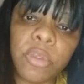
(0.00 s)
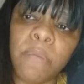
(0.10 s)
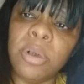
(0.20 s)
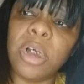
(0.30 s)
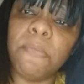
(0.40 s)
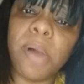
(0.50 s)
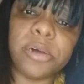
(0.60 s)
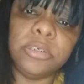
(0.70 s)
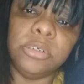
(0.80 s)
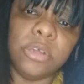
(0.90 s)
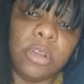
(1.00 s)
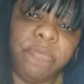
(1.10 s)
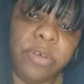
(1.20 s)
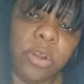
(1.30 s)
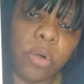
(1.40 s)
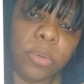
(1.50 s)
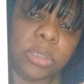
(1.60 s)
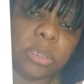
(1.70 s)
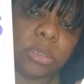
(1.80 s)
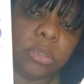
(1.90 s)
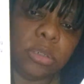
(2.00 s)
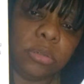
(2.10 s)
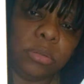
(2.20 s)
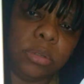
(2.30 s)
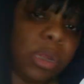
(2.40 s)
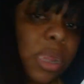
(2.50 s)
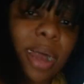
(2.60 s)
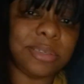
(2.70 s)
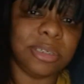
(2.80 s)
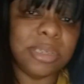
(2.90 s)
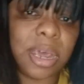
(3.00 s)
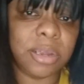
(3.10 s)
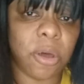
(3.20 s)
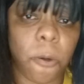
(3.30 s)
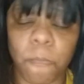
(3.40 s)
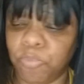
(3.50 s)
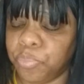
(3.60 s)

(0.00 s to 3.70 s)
I'm going to come back in another video with this. Not today, though.